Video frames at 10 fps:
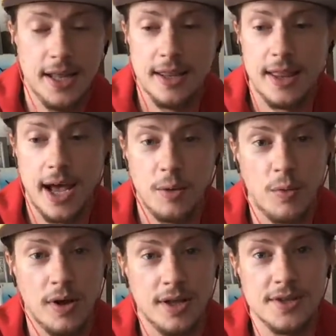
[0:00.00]
that
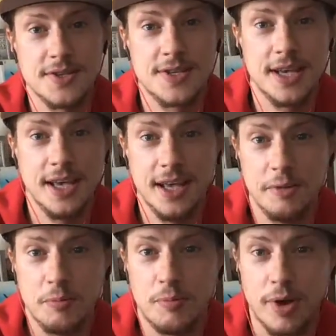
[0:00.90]
was
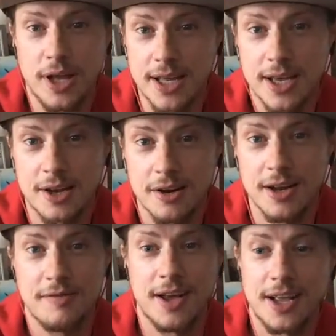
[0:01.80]
a butt kicker,
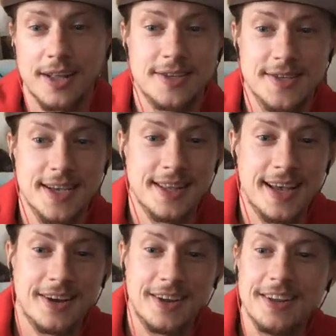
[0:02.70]
if I could say
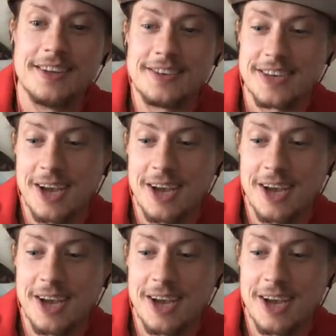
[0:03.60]
that on this show,